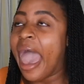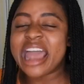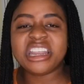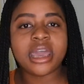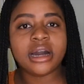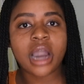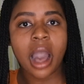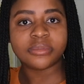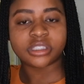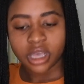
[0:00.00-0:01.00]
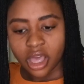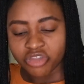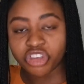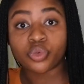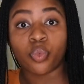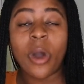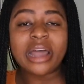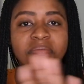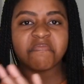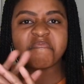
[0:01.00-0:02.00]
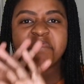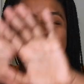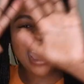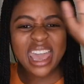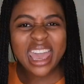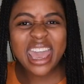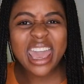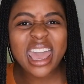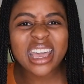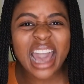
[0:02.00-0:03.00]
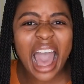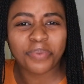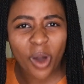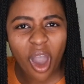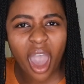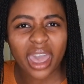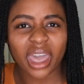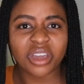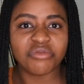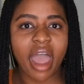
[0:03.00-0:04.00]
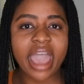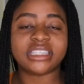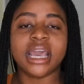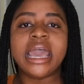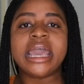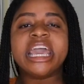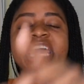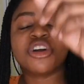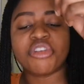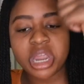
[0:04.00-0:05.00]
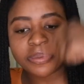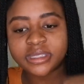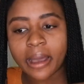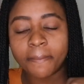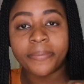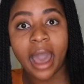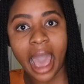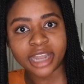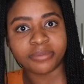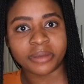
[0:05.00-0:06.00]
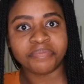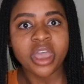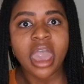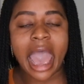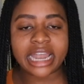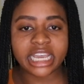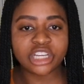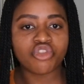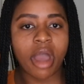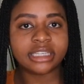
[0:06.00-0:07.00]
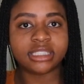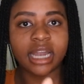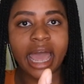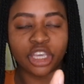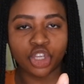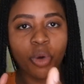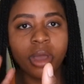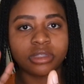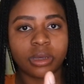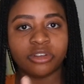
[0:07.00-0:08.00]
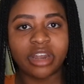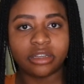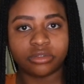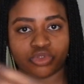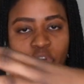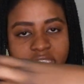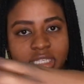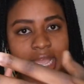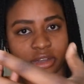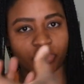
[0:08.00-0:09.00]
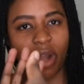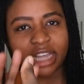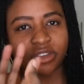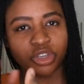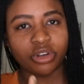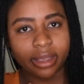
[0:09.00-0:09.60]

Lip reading: And here comes this one big boy, right? He creeps up behind me and he tries to like, you know when someone like tries to like grind on you,